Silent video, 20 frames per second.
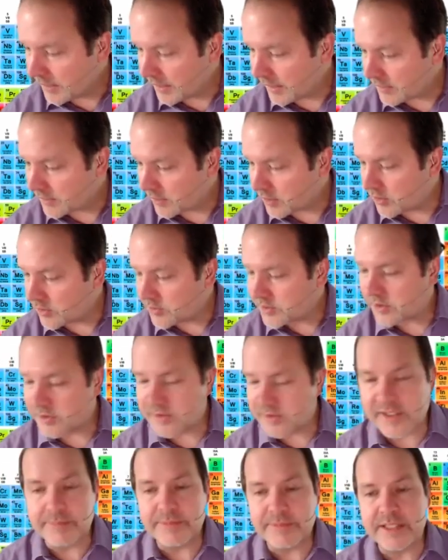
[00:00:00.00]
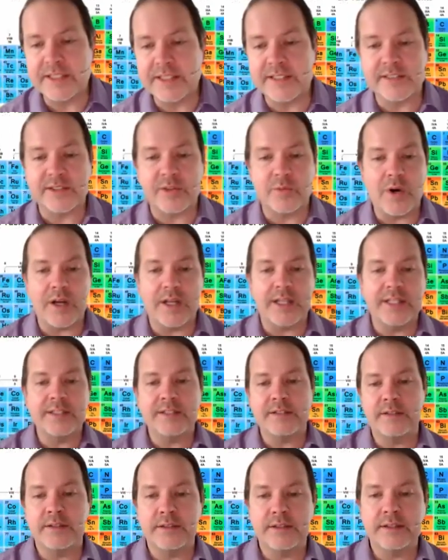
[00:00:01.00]
And the closer something is to
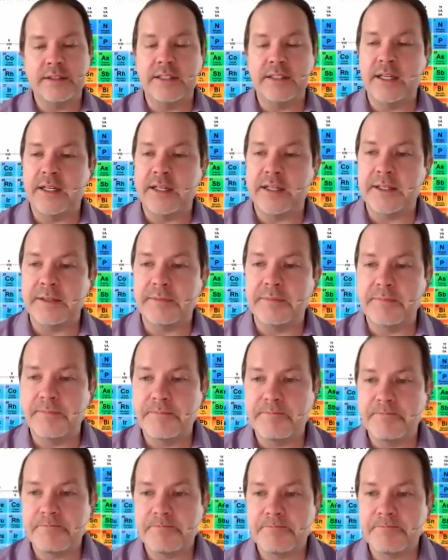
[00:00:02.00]
one, um,